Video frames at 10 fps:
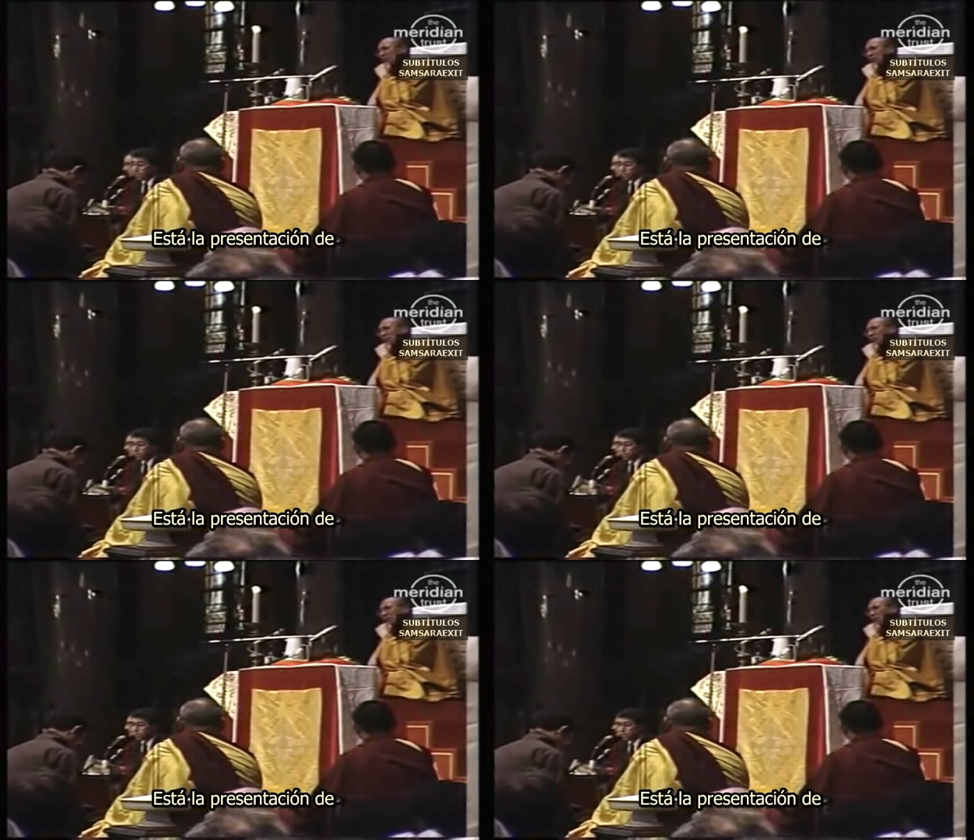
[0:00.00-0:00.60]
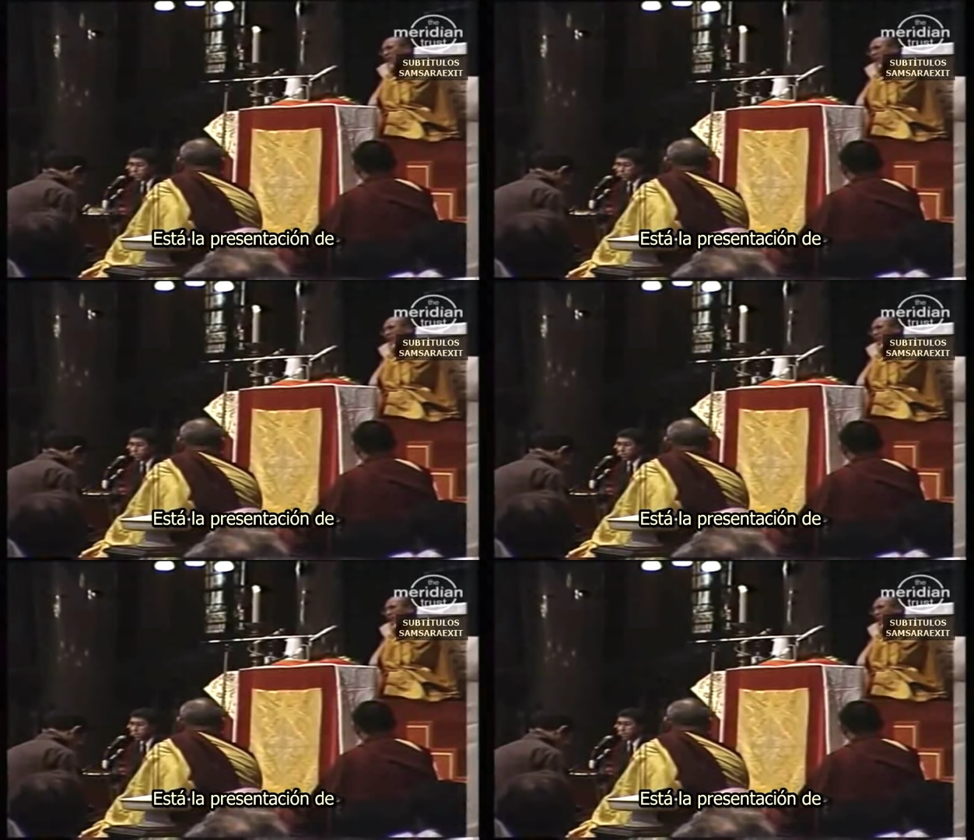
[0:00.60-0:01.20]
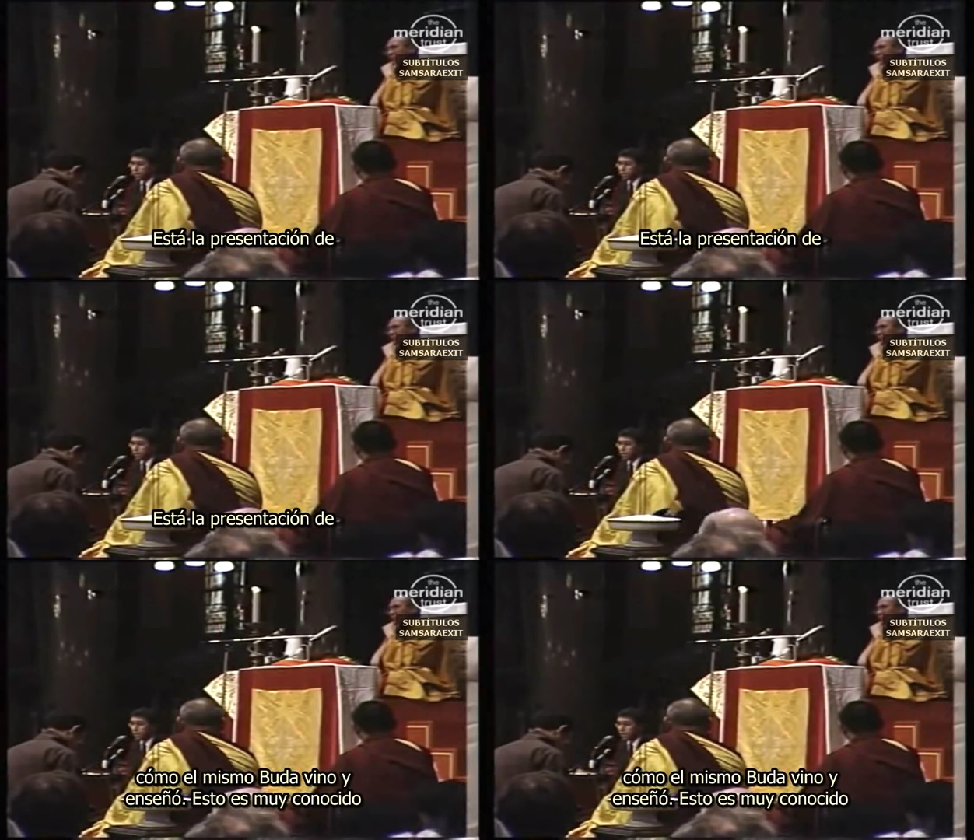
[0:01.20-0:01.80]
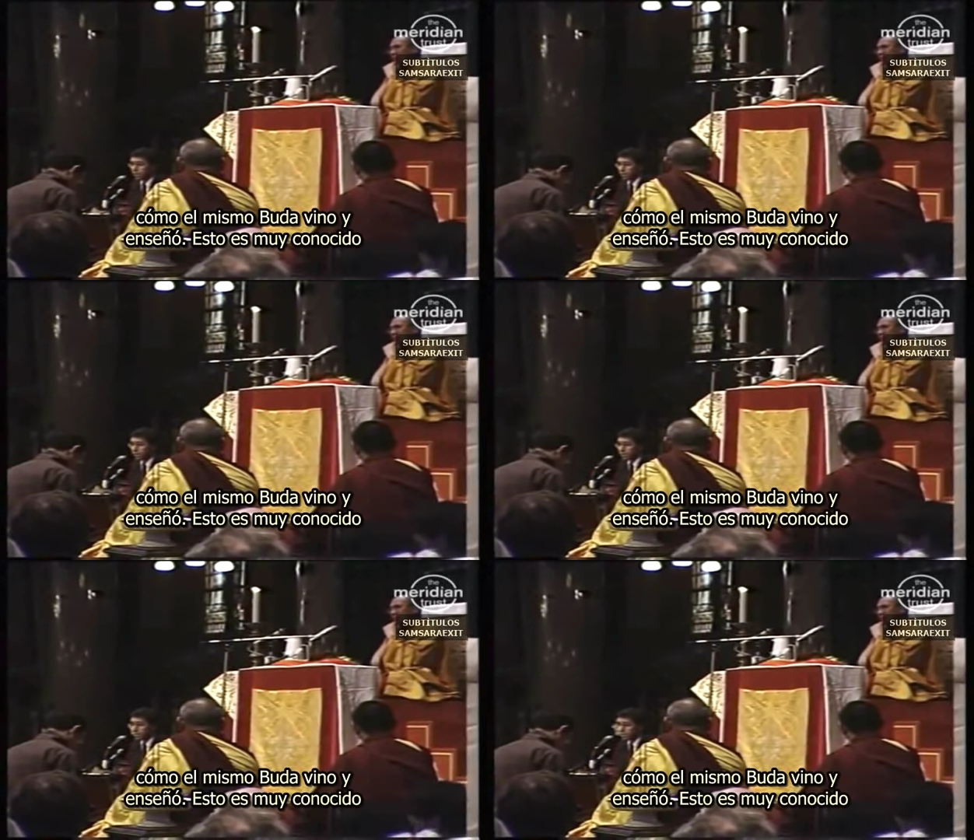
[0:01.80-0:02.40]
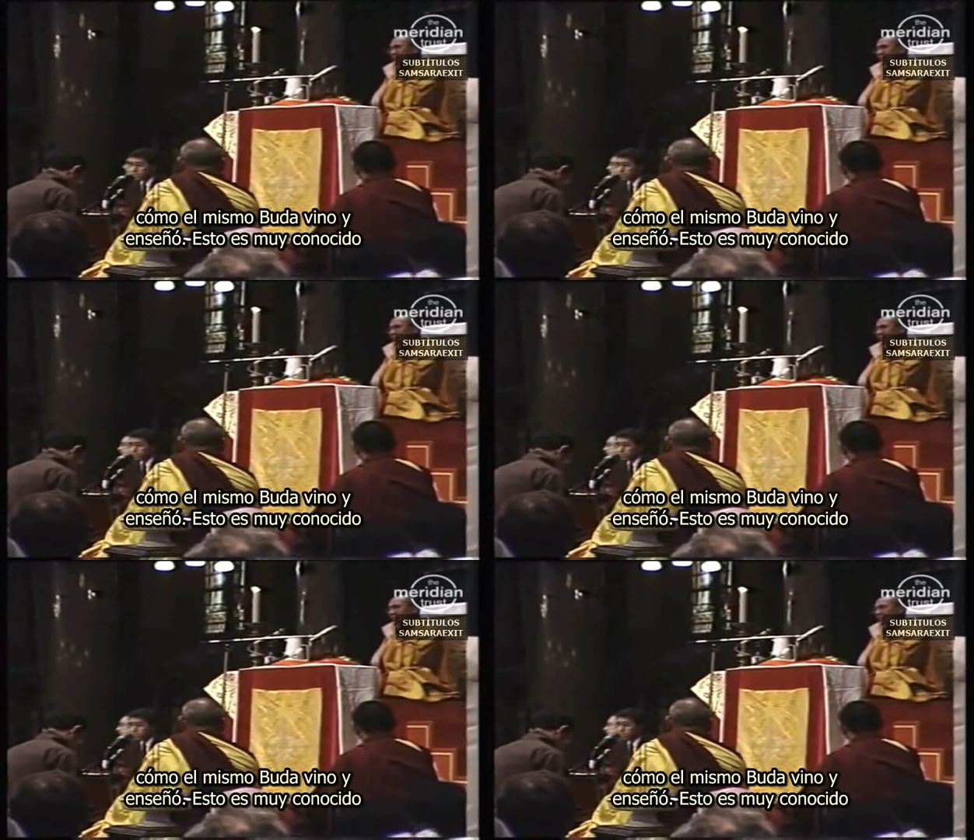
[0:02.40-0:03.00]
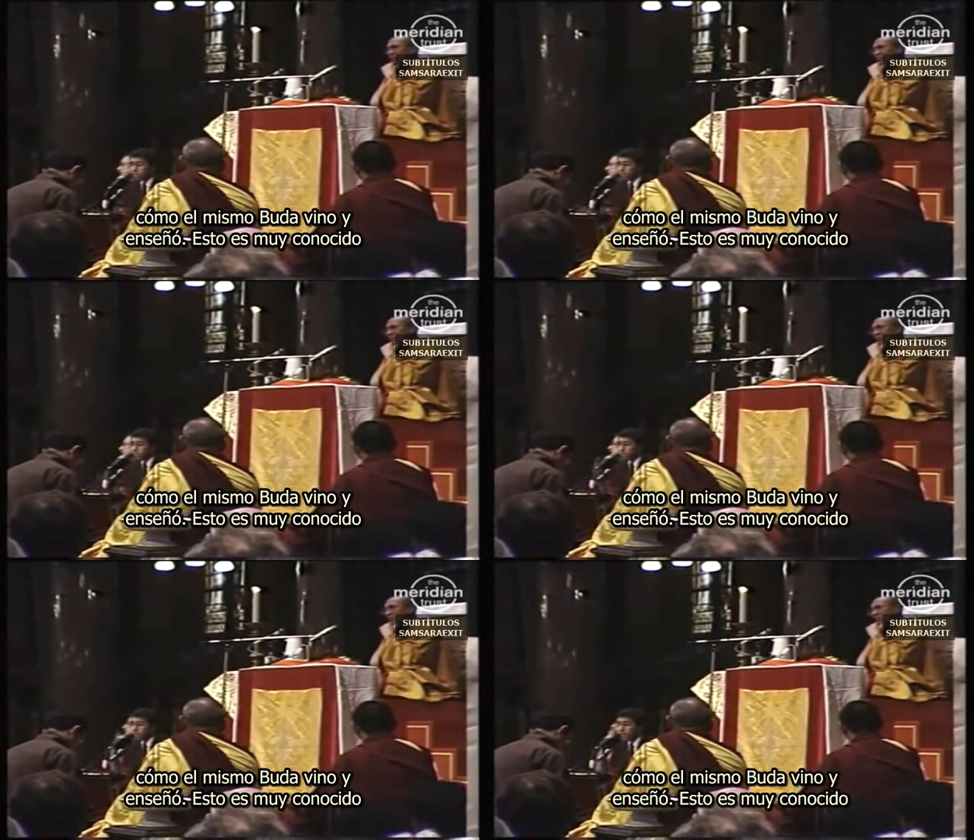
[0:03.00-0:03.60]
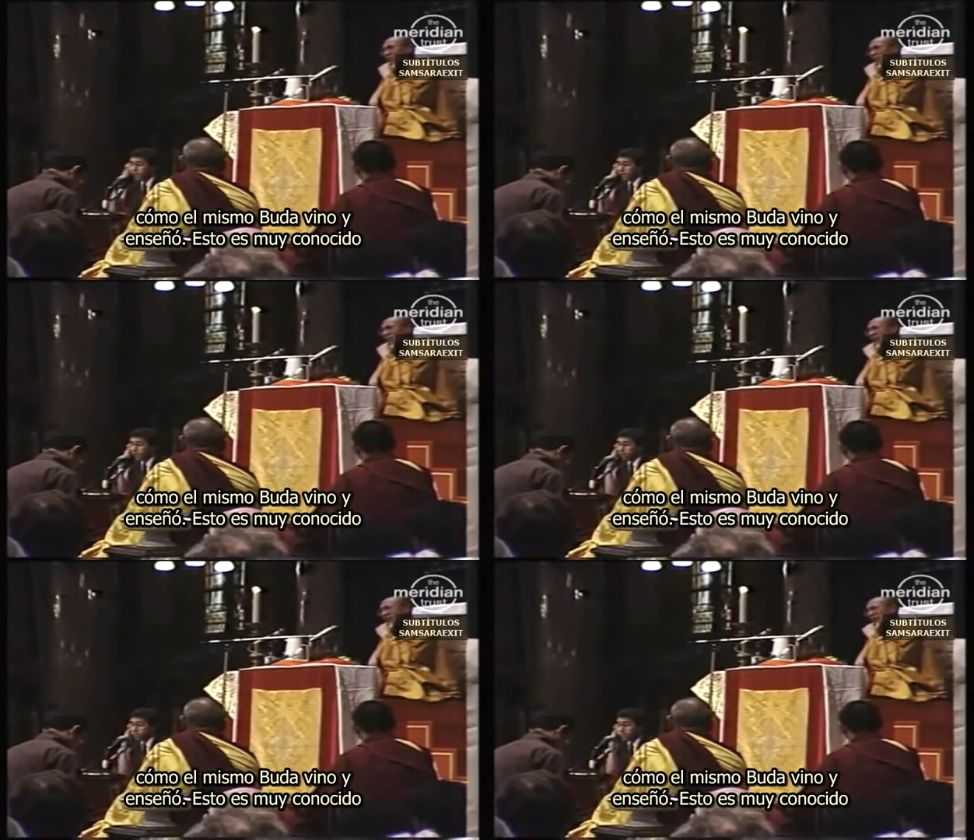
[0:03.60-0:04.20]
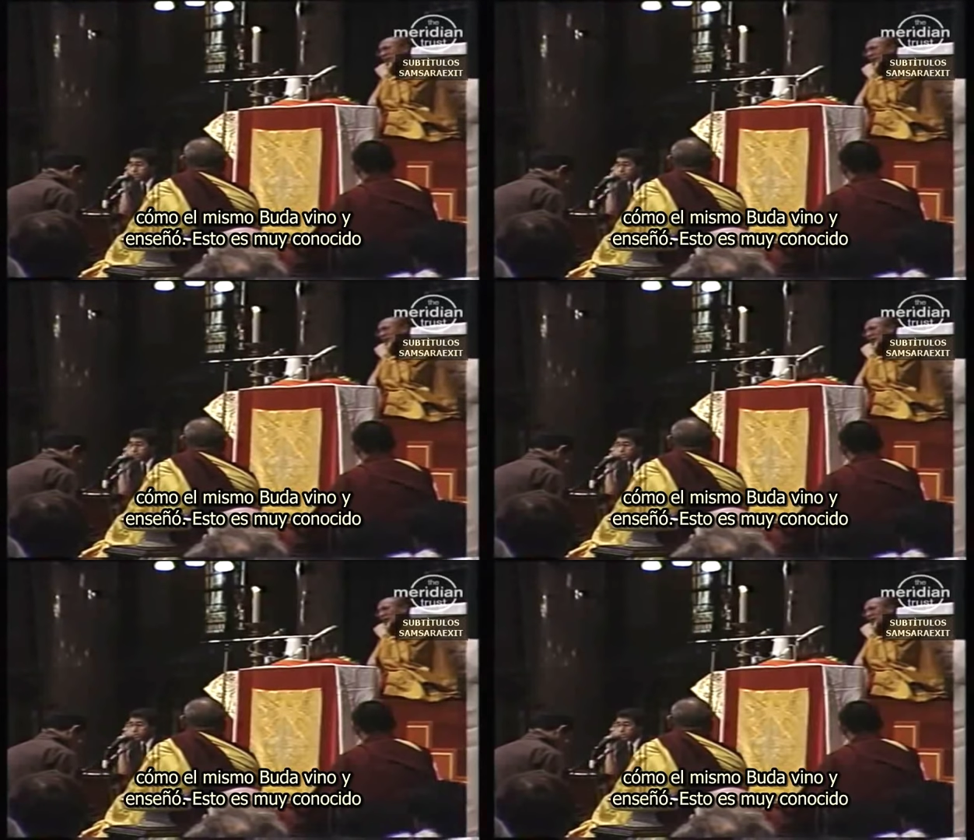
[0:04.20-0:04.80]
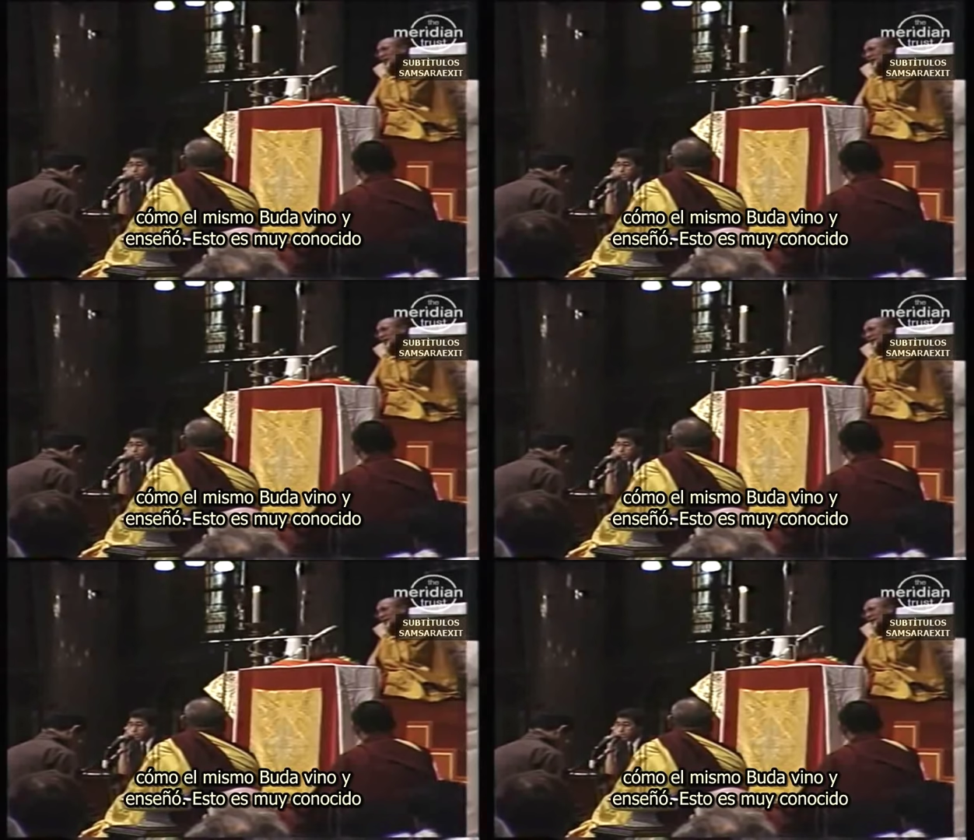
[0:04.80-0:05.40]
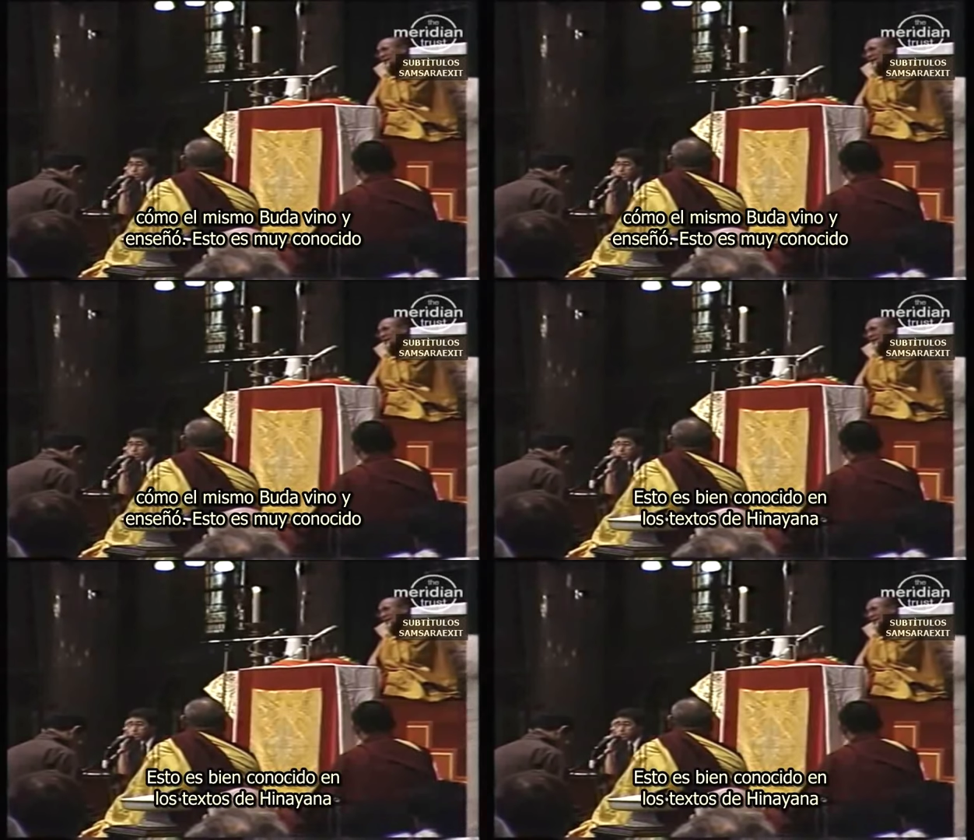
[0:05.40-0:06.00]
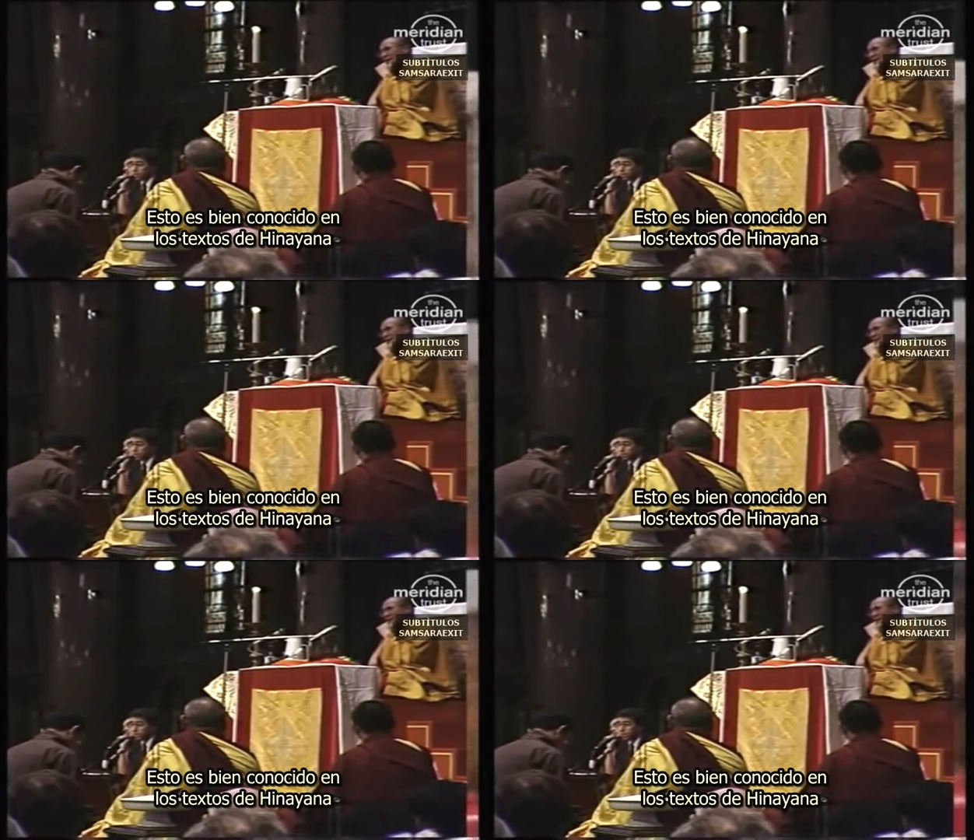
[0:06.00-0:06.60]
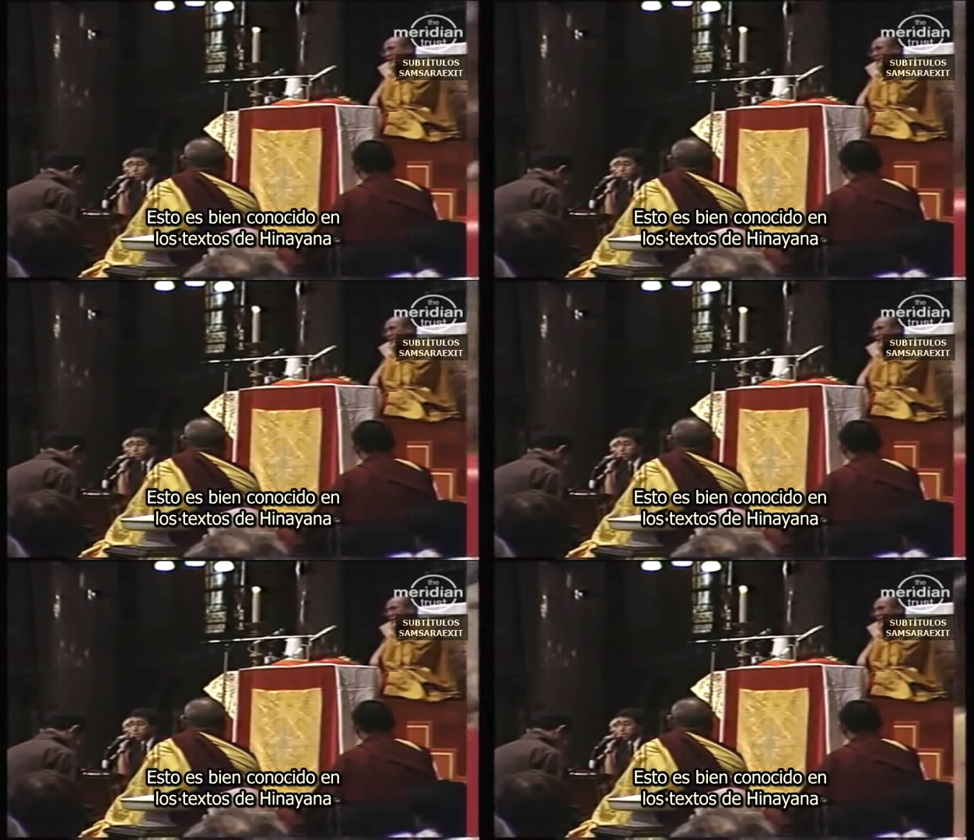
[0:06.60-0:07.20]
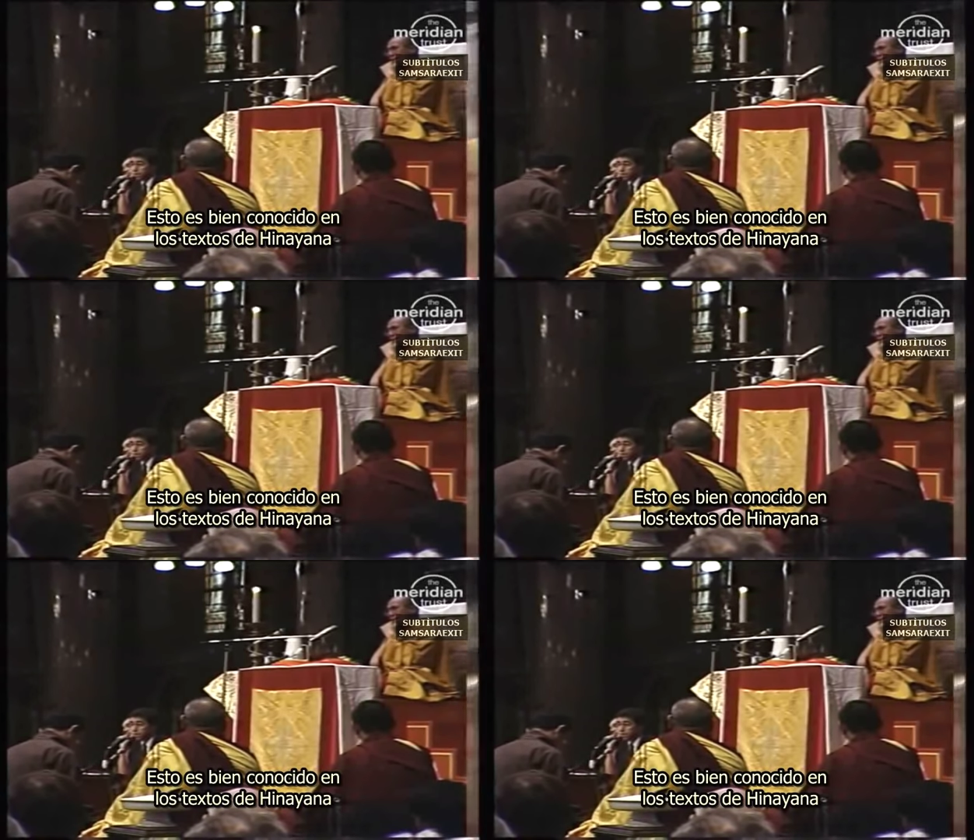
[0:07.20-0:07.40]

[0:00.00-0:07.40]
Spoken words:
(no speaker visible)